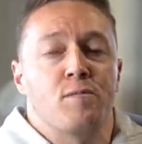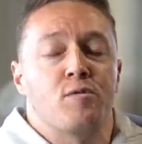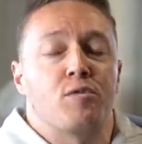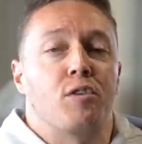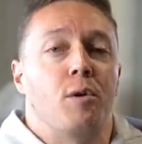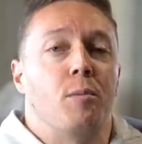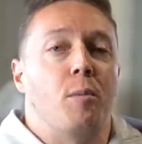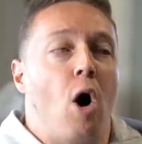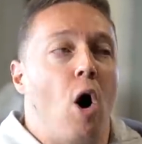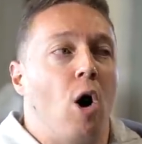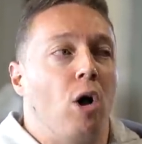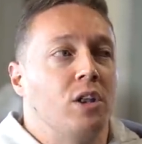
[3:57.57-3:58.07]

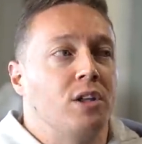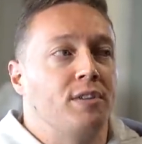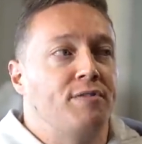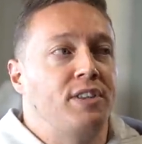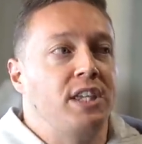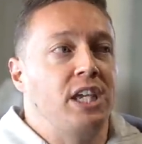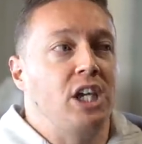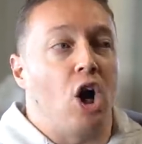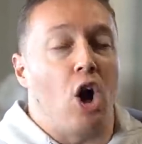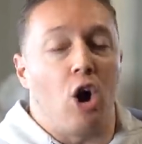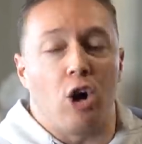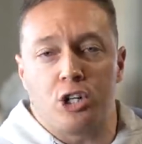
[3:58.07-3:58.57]
From all of
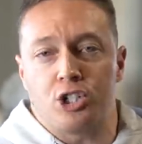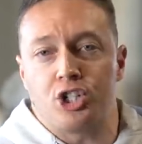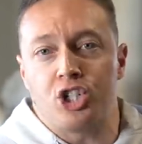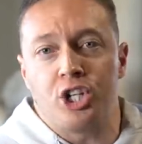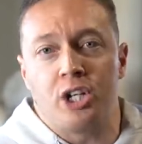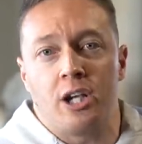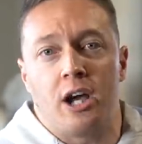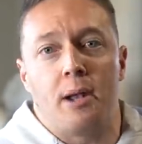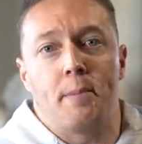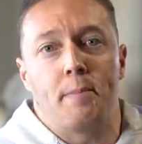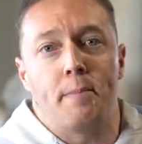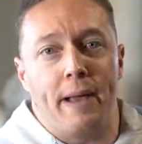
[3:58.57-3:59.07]
the
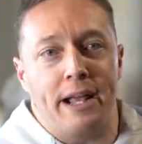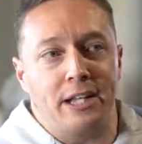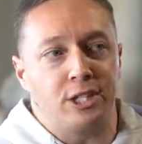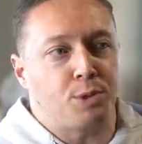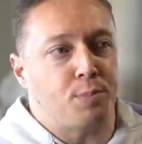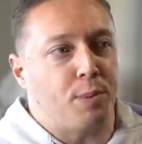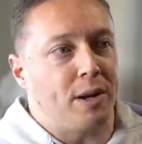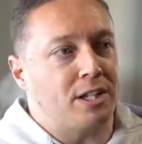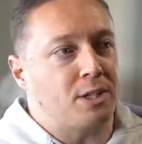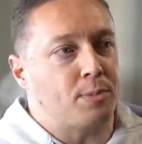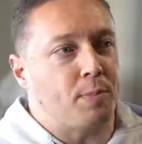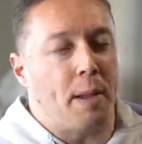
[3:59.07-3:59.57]
arching on bench
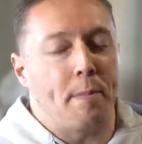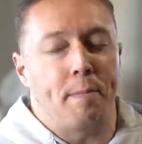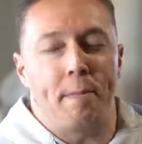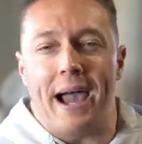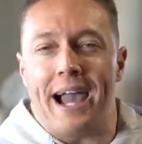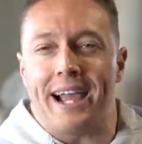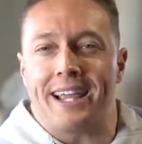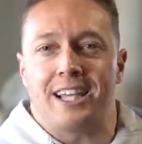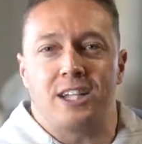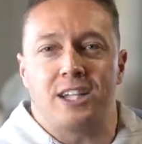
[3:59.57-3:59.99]
press, my back